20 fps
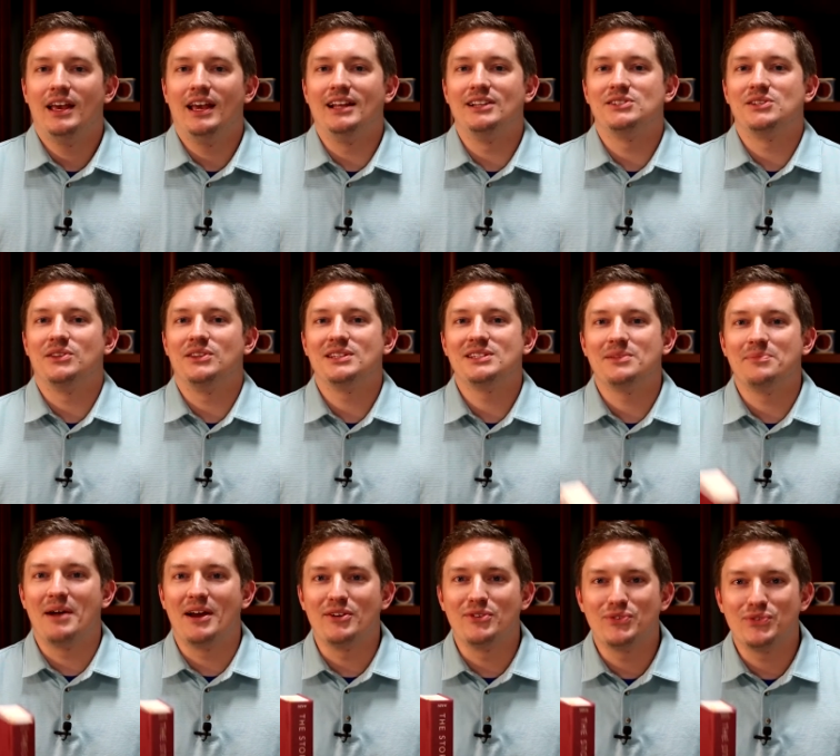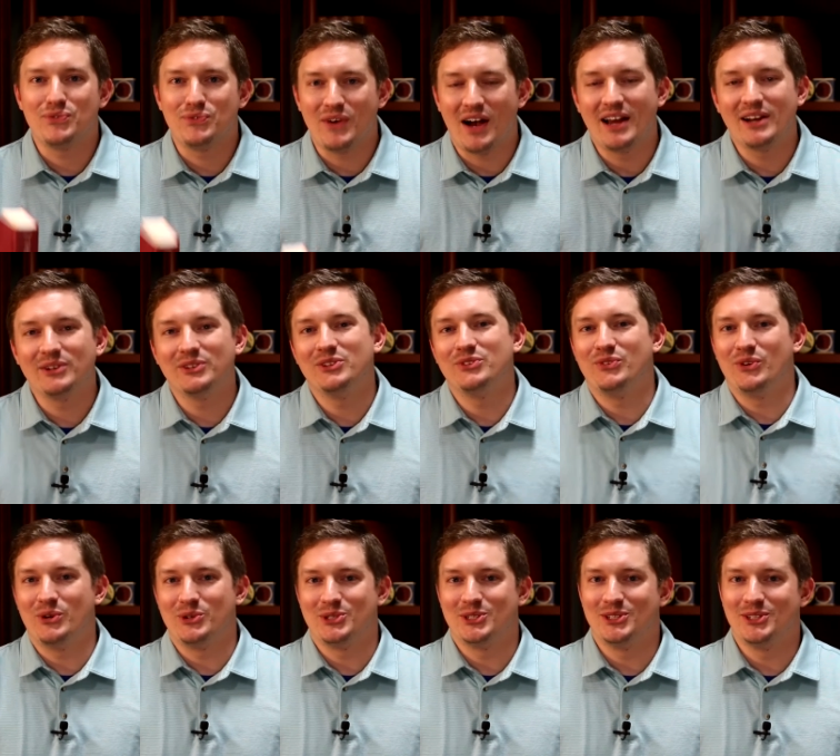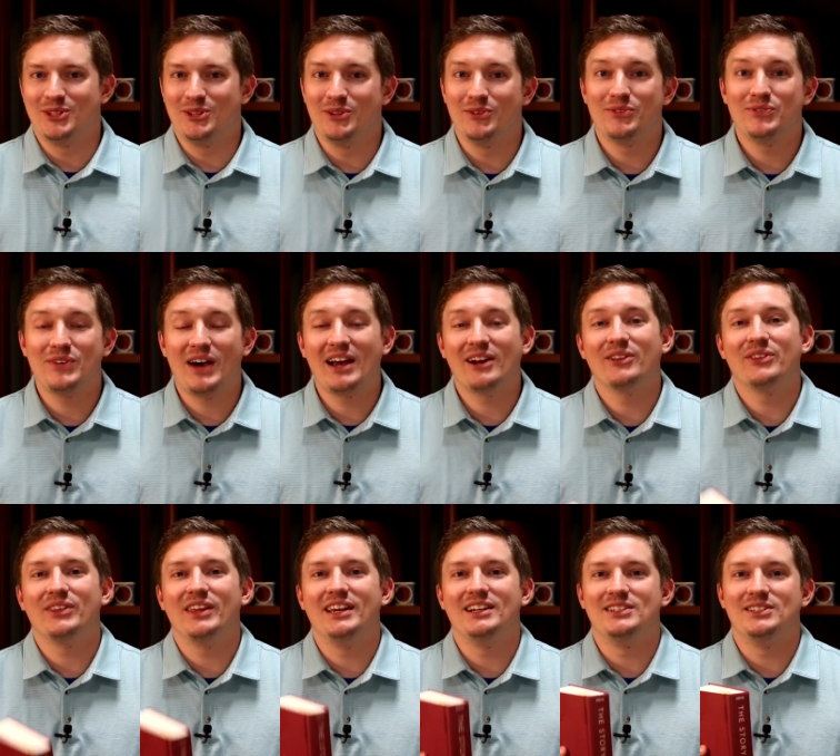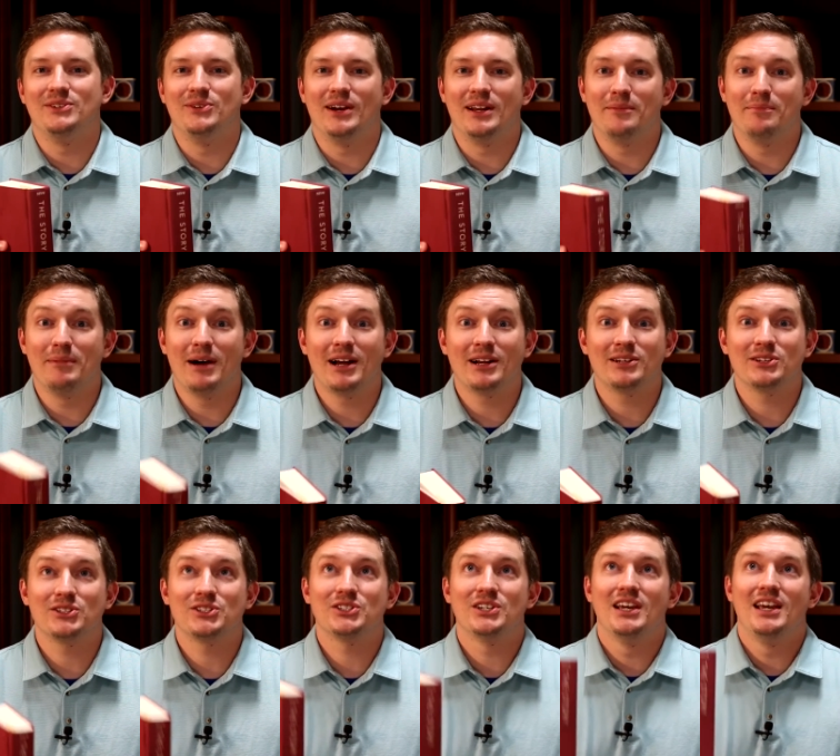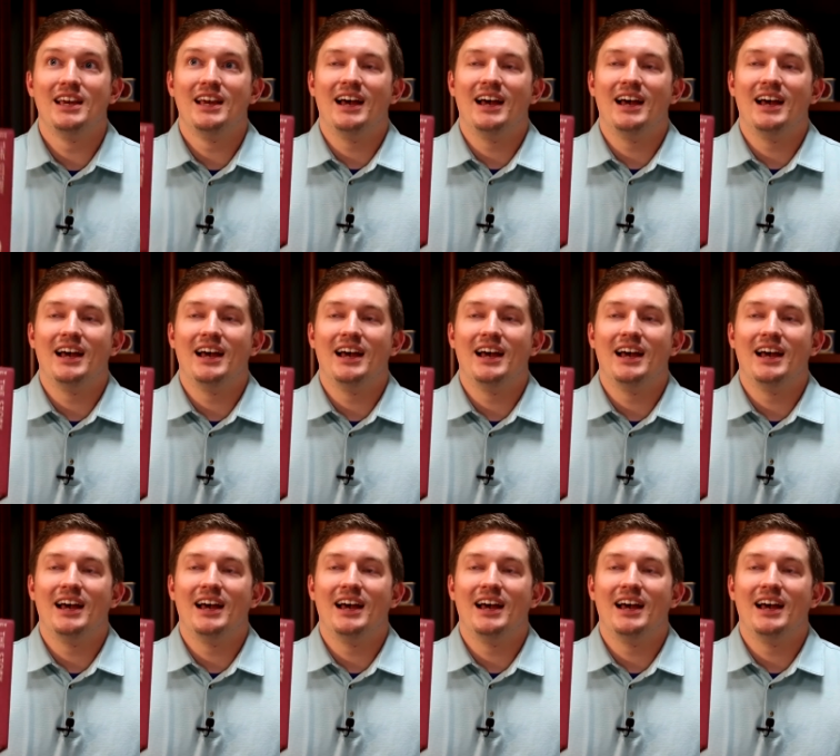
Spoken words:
And so this is my final devotion to you, the final thing to admonish,